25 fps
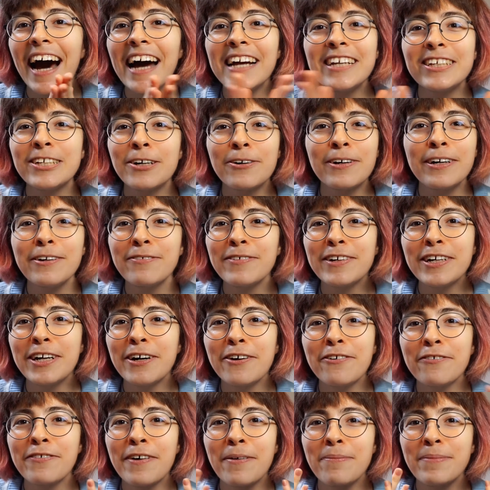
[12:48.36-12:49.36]
I don't even
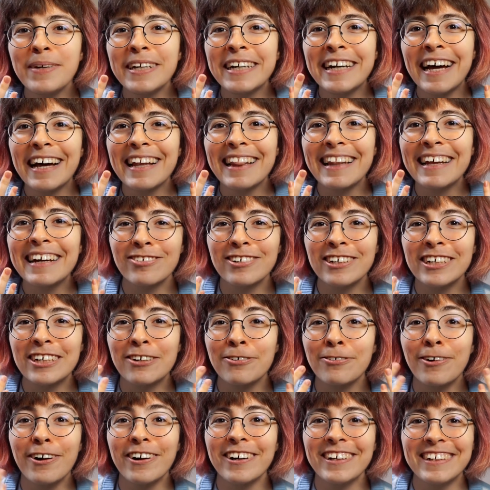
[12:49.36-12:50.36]
know if I mean that like
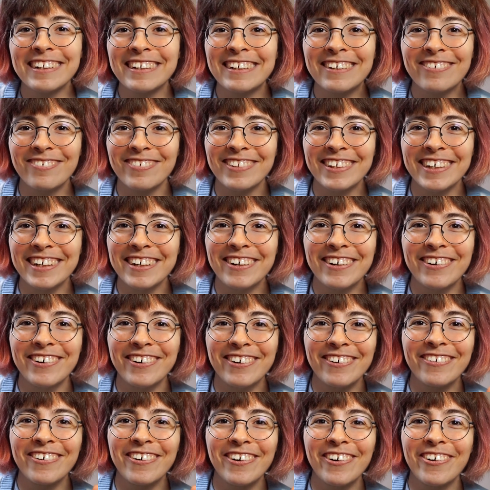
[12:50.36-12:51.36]
derogatively
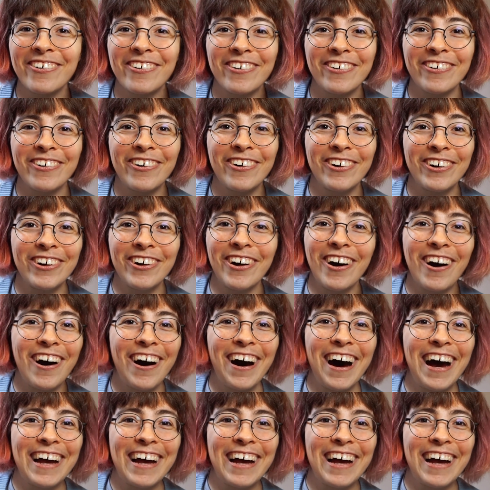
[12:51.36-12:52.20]
or not.